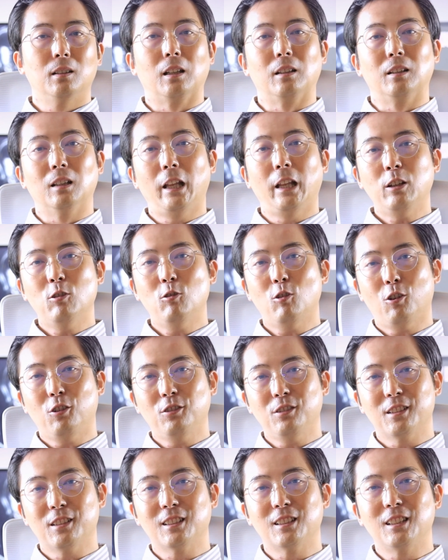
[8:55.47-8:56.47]
Then later
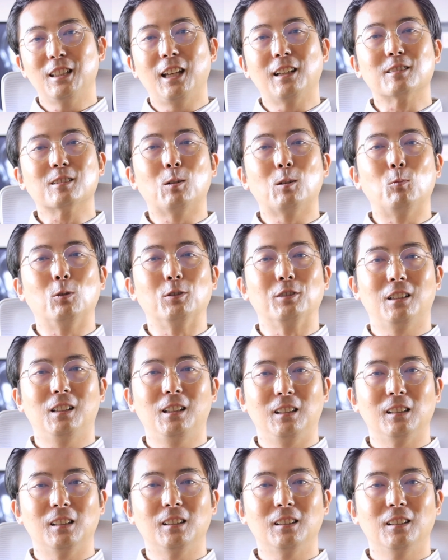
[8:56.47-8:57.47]
on seeing someone
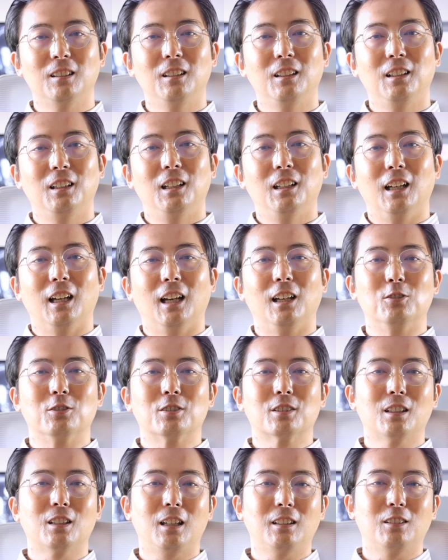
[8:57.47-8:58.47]
did it, and
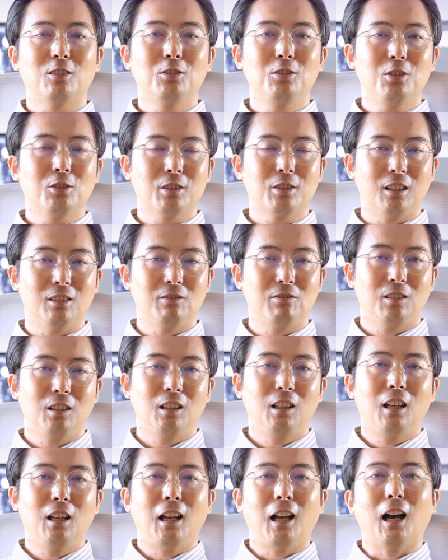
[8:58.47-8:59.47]
you said to yourself,
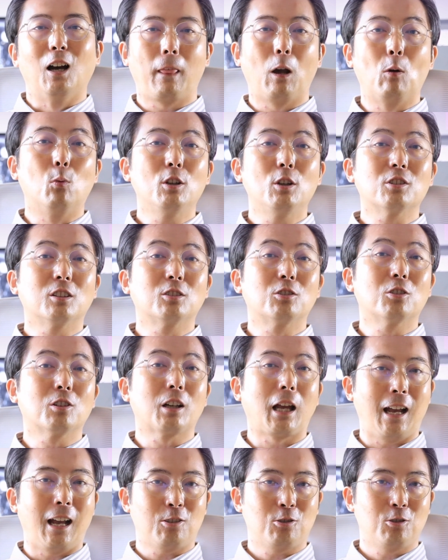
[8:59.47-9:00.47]
I wish I
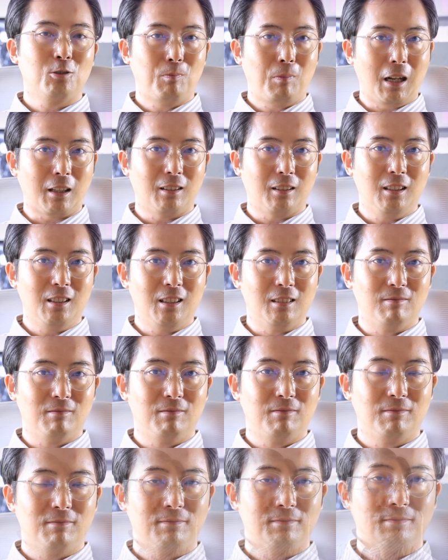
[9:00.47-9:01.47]
took action back then.
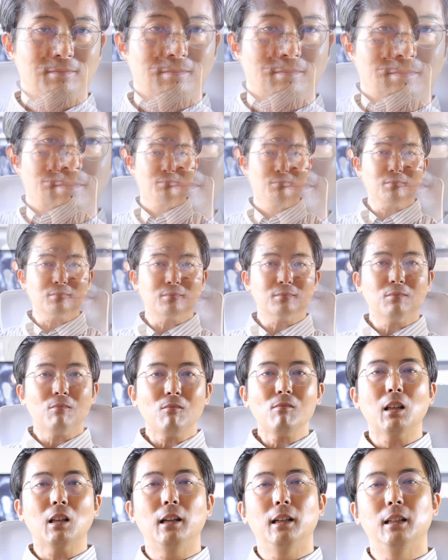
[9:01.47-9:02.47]

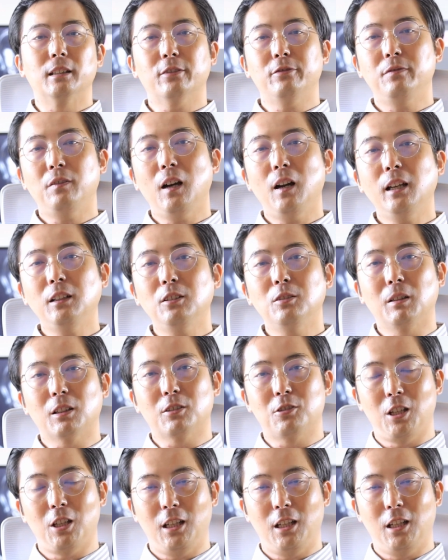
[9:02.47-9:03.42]
It's fine to make